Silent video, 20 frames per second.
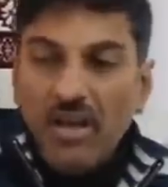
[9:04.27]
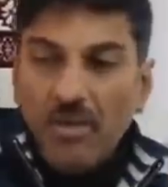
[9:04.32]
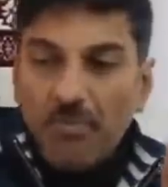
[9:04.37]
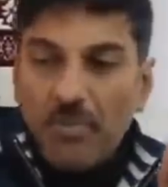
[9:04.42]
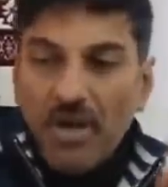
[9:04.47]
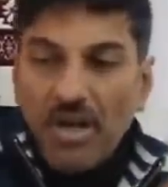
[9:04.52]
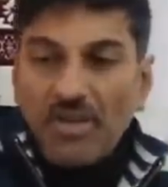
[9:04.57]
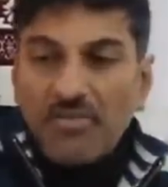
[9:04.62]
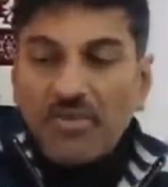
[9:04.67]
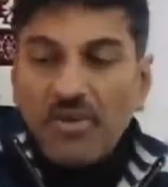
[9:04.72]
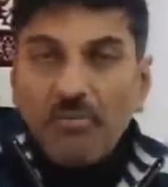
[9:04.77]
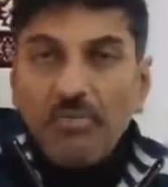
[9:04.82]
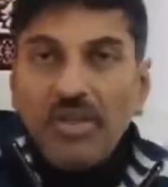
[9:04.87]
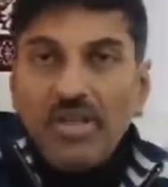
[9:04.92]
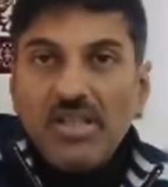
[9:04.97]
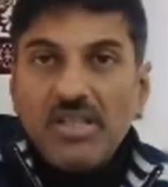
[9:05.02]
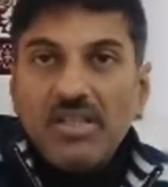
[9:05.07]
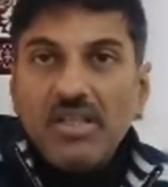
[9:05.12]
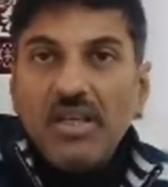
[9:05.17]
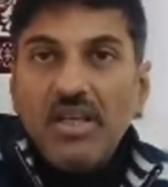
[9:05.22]
Apart from
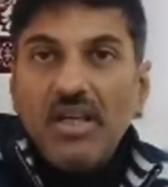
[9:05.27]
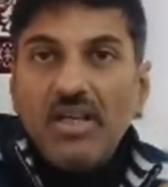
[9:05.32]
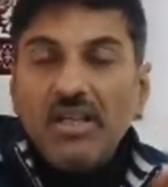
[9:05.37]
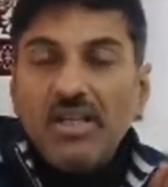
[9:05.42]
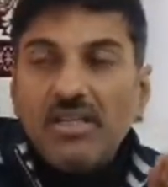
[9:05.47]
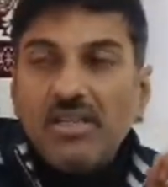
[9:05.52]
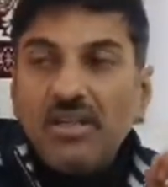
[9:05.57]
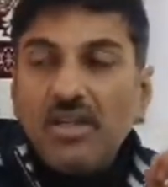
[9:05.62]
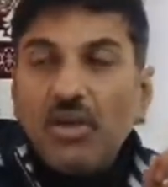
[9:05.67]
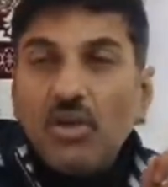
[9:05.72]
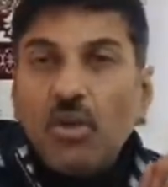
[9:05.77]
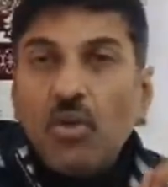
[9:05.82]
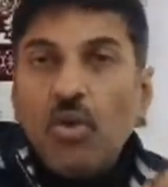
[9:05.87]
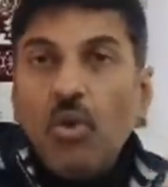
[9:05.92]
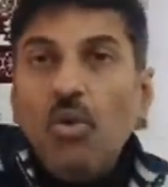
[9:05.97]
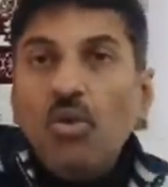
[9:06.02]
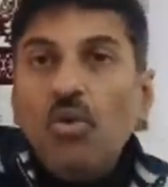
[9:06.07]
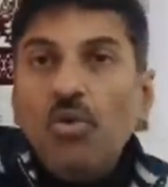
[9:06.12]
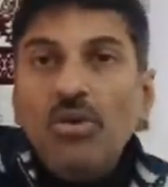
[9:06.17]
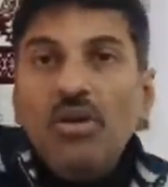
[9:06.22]
this, it is the
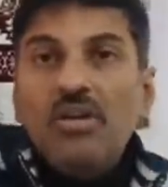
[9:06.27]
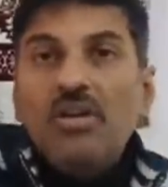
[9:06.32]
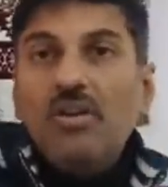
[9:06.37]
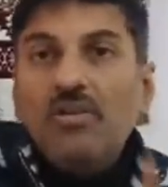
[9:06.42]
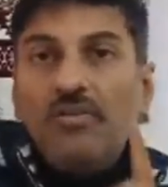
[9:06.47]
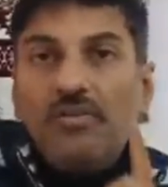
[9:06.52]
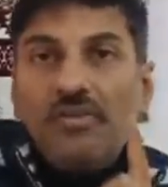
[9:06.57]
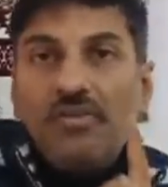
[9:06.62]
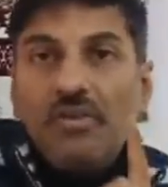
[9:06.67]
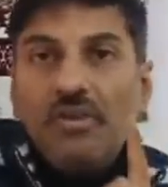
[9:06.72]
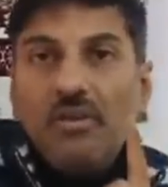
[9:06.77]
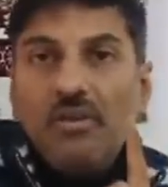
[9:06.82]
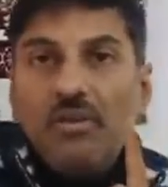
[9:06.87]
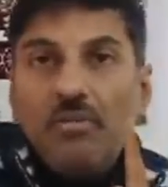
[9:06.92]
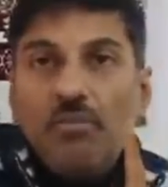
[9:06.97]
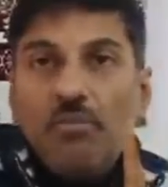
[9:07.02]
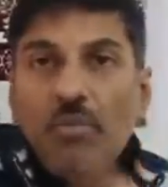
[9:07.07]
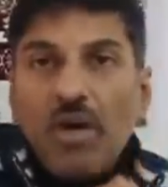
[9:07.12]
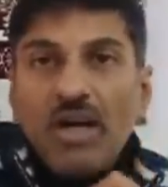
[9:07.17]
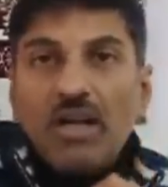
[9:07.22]
co-ruler of
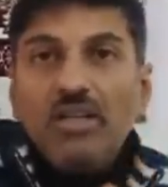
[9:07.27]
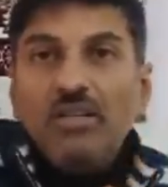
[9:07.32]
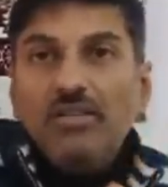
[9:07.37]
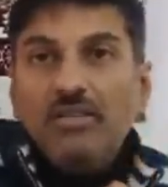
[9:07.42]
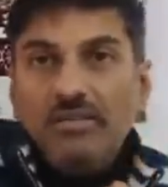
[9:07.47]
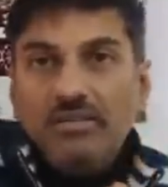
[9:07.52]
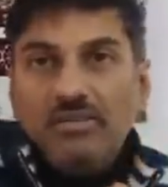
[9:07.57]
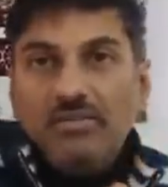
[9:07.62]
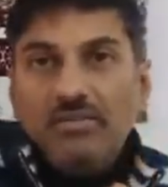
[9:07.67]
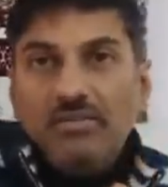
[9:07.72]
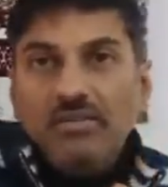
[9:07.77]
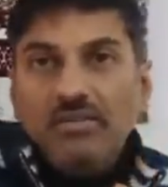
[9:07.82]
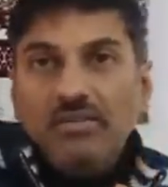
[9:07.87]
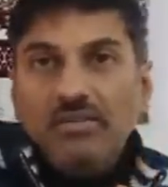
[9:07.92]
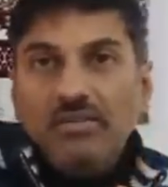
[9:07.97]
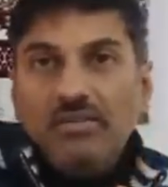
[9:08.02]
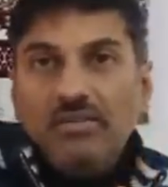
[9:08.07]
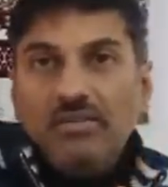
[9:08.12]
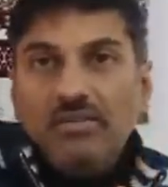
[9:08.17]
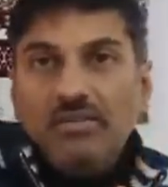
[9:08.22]
Mangal,
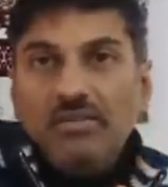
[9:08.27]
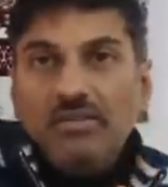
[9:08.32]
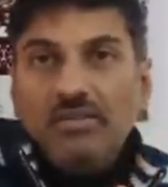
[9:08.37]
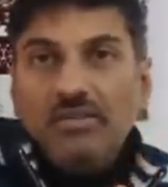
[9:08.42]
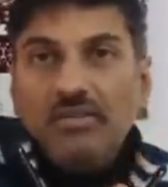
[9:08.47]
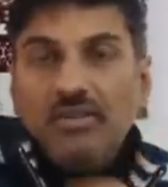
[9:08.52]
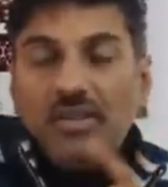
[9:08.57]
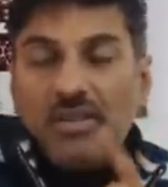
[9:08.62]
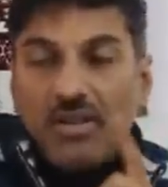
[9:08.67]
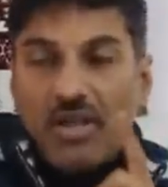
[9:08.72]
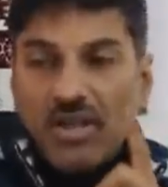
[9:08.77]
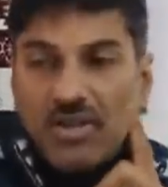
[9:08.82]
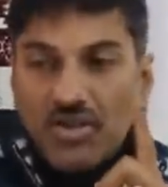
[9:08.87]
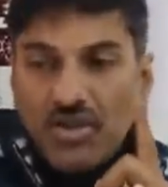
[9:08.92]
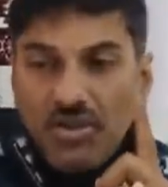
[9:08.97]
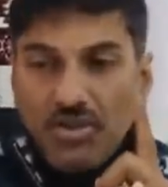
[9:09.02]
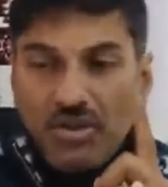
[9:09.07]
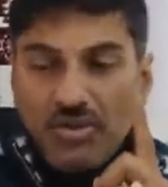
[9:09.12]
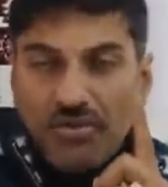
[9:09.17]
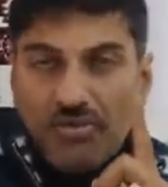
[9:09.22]
the Rashi
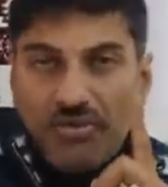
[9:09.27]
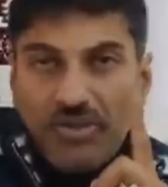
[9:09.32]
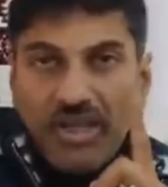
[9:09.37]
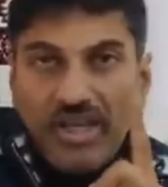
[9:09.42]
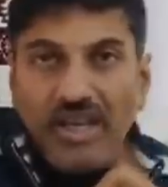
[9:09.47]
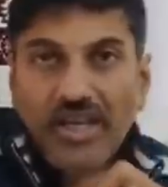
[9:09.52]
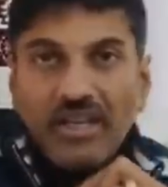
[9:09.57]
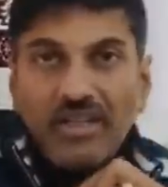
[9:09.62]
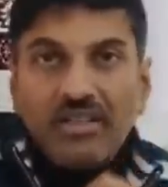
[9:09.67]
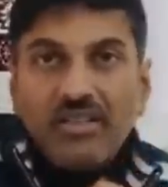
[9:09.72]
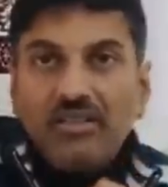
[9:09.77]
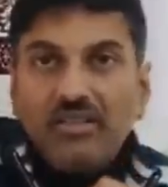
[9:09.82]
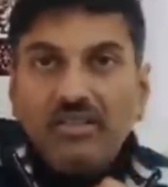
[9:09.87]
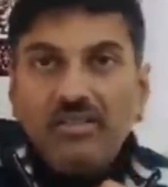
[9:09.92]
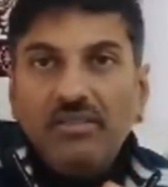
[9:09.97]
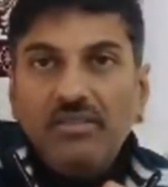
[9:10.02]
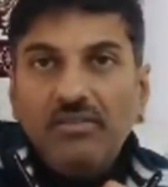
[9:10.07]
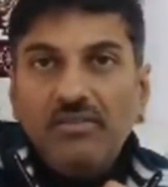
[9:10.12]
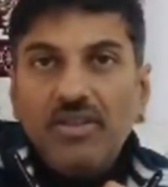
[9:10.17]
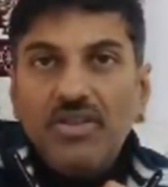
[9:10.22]
of 8,
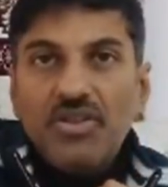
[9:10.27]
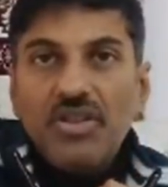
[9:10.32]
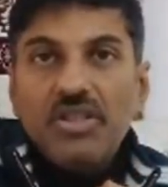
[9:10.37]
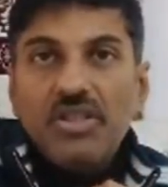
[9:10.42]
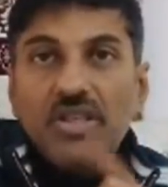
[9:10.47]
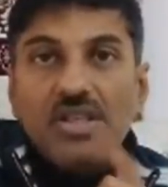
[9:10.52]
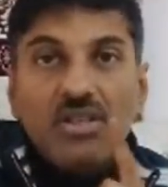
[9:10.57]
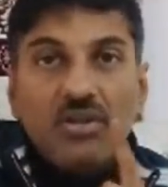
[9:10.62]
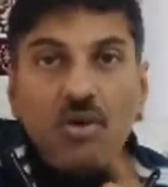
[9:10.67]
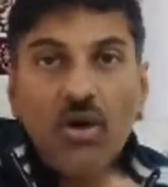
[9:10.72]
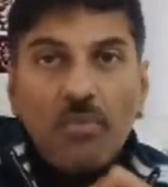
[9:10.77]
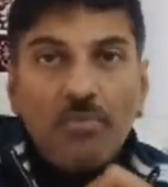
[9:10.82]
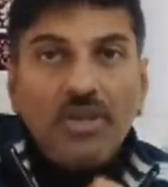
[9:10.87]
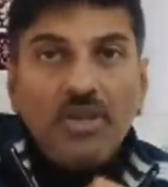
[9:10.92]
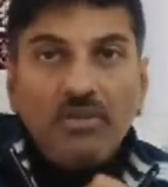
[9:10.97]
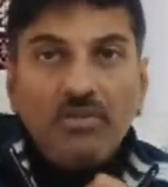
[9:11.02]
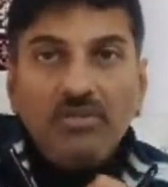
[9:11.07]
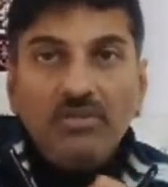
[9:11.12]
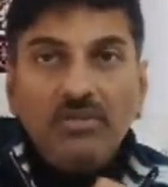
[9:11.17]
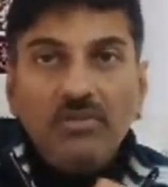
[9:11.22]
which is the Scorpio,
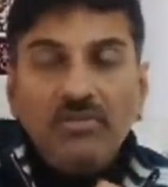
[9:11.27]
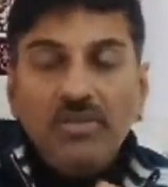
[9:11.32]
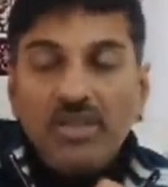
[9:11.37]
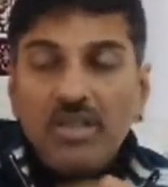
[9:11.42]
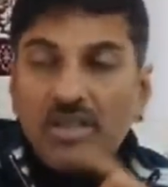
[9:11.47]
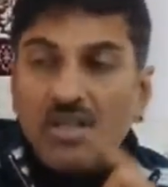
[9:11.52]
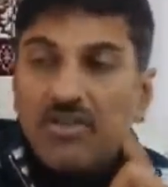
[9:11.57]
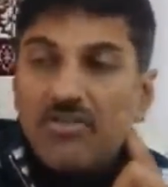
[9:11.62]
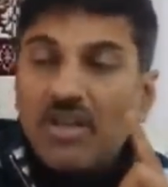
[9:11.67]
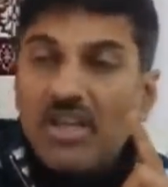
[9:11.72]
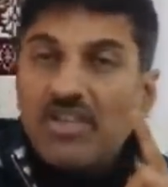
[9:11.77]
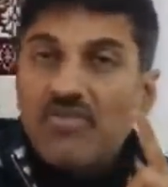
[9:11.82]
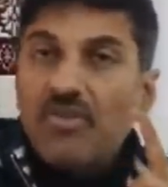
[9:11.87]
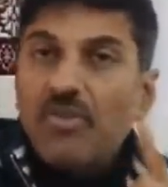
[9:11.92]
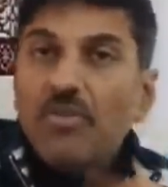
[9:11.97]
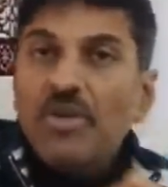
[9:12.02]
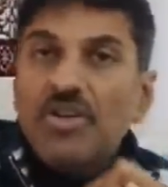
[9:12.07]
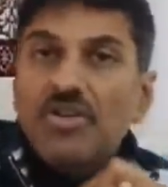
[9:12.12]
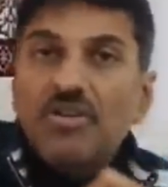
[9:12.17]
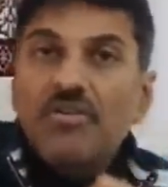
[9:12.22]
which is a
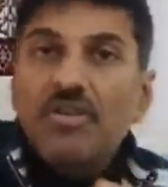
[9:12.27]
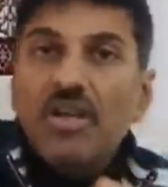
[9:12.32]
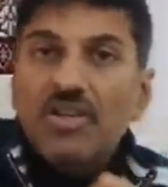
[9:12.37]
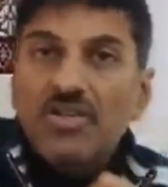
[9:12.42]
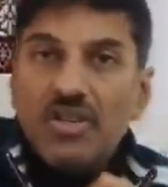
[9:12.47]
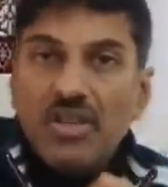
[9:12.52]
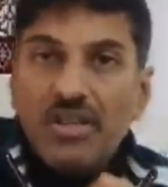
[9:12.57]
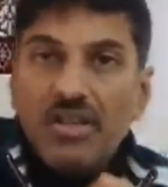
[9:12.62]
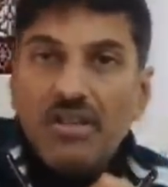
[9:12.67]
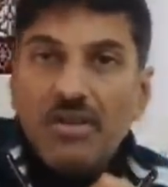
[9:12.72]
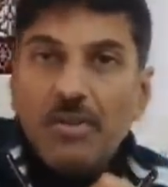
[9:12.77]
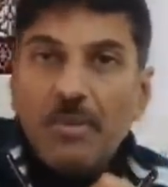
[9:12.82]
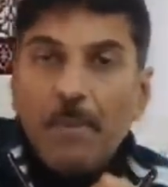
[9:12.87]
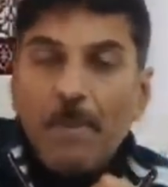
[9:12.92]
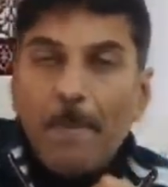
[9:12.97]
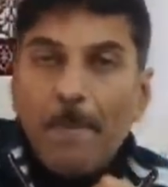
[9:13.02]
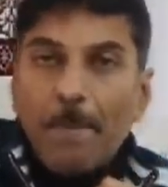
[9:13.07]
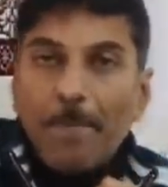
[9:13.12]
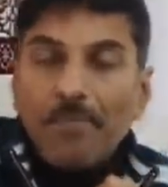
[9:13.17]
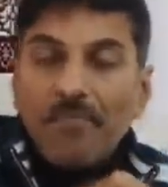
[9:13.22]
transformation Rashi,
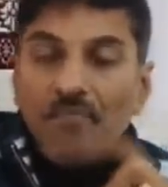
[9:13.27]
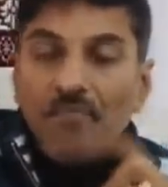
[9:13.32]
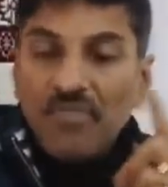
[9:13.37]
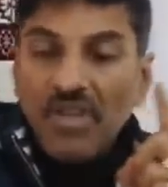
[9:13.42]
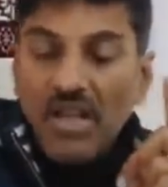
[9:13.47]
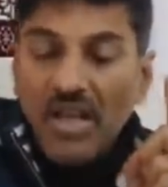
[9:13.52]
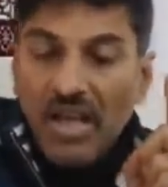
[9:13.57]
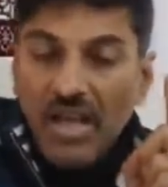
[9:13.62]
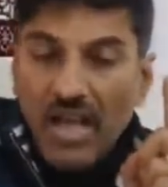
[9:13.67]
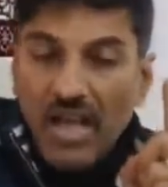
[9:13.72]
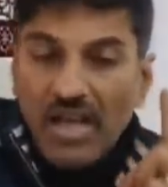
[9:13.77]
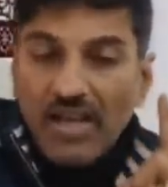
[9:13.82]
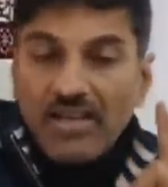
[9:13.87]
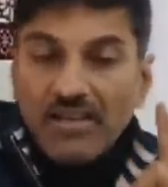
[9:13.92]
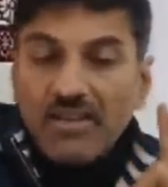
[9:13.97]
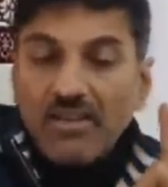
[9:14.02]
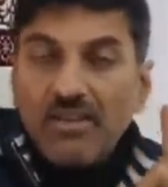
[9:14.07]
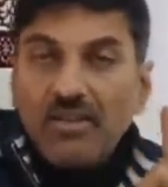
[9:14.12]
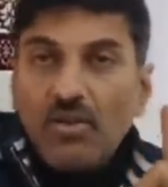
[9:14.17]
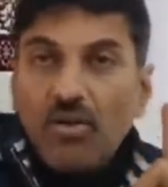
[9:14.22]
and
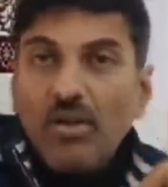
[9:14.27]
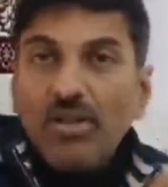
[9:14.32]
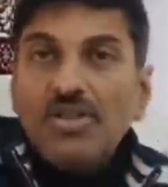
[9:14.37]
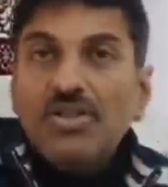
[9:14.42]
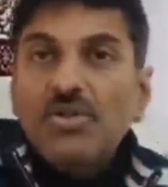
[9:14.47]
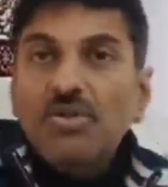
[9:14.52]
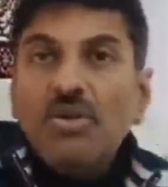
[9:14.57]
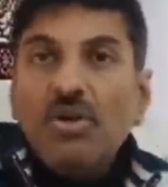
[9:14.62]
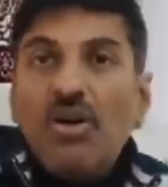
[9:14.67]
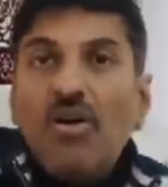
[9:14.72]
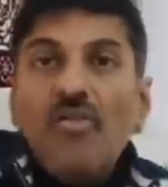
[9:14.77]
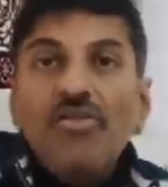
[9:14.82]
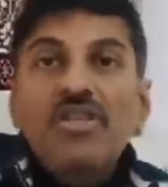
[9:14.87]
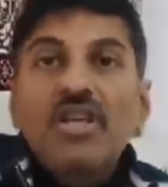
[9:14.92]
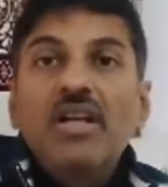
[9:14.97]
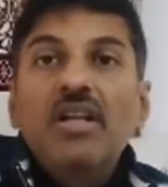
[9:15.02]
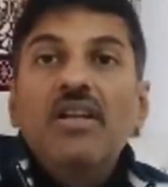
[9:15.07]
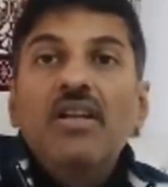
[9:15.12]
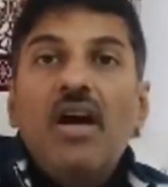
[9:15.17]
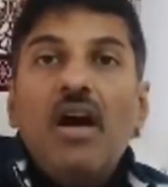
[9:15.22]
also of
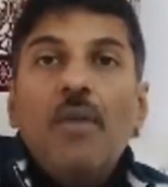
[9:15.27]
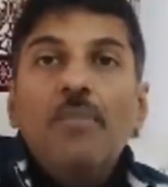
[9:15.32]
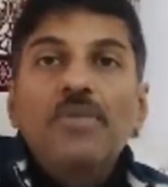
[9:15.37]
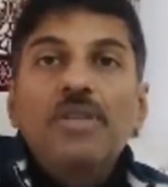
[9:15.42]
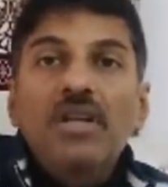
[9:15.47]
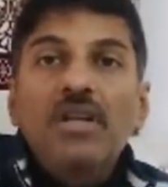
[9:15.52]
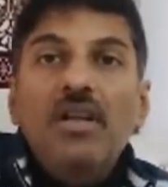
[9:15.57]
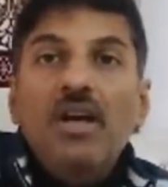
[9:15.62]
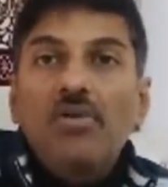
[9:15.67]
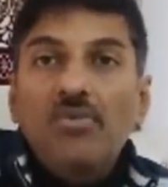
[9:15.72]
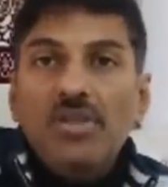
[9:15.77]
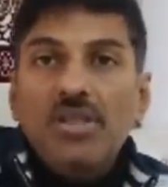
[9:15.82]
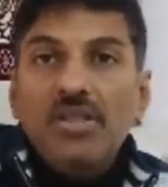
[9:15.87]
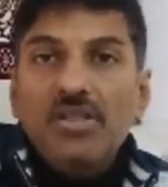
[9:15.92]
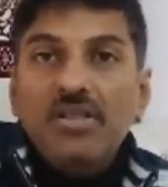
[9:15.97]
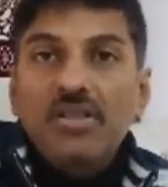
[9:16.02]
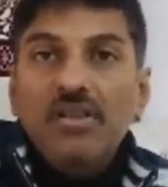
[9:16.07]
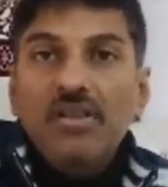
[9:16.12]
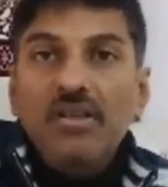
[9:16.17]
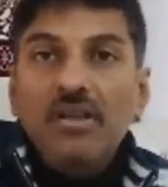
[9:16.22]
sudden ups and downs.